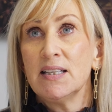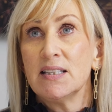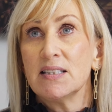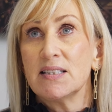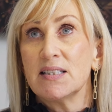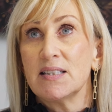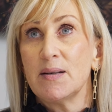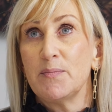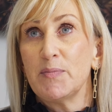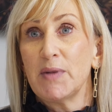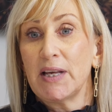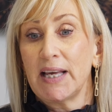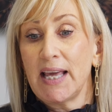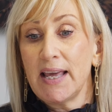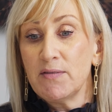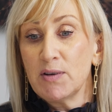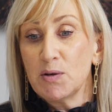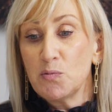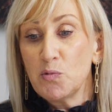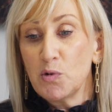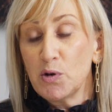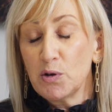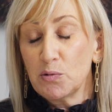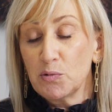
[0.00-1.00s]
it's something,
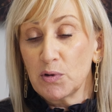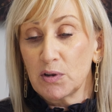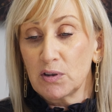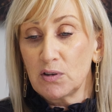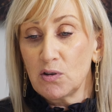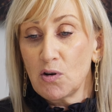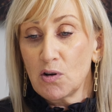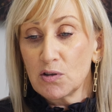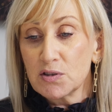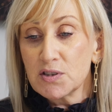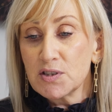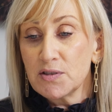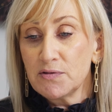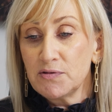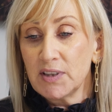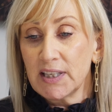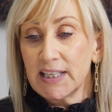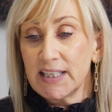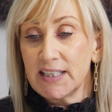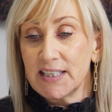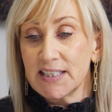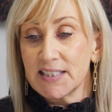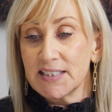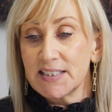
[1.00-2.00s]
having worked with lots of
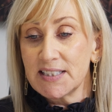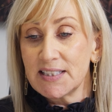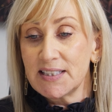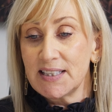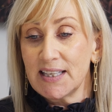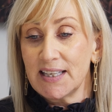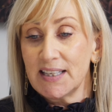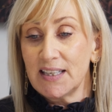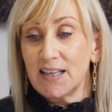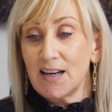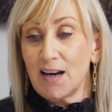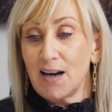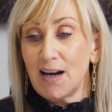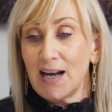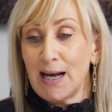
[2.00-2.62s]
leaders, that